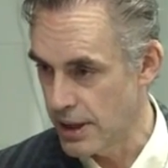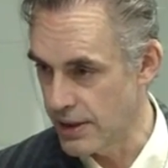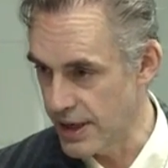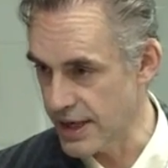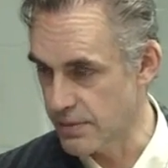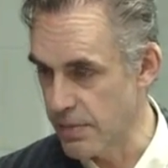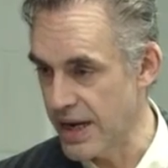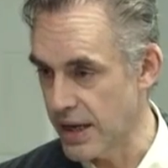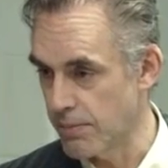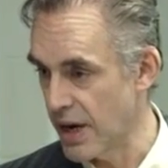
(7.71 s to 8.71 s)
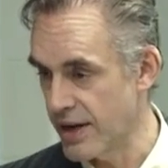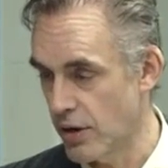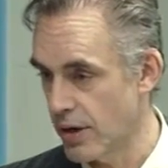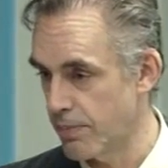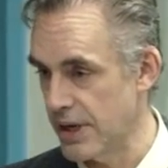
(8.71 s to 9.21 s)
in the next minute might
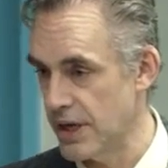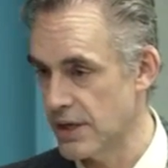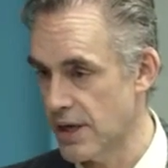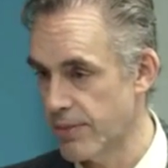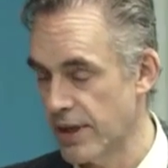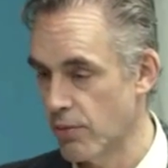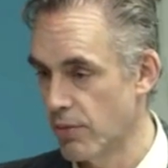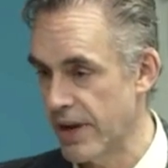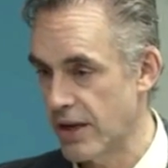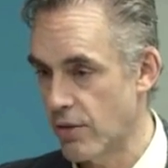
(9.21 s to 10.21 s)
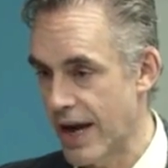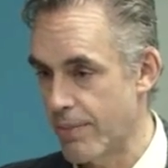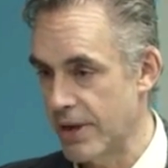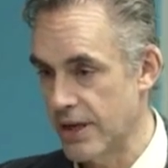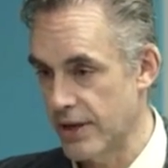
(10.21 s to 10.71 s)
not be something that will make you
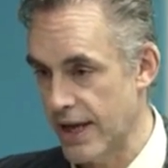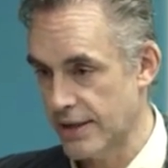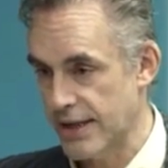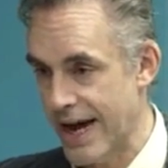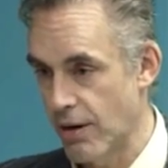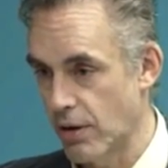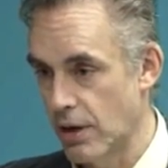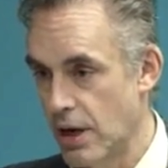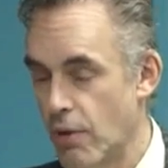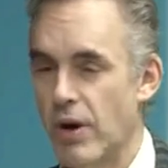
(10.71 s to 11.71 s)
happy in the next hour.